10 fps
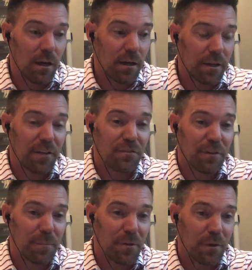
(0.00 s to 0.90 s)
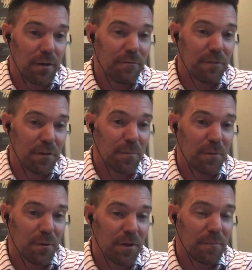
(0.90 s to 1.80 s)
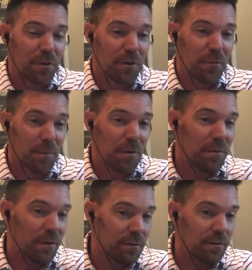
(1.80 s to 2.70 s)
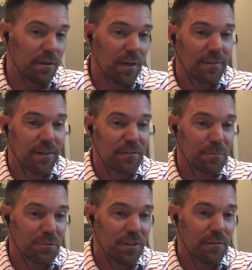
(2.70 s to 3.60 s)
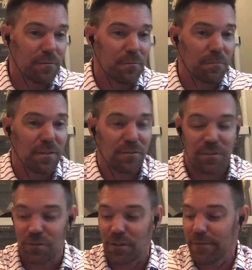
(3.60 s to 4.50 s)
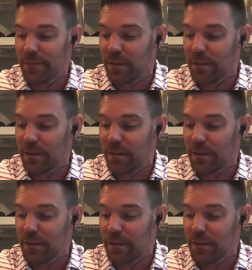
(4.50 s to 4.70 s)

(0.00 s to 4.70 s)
guest of the program, friend of the program, Tony Romo, but you got to take some shit when it's deserved.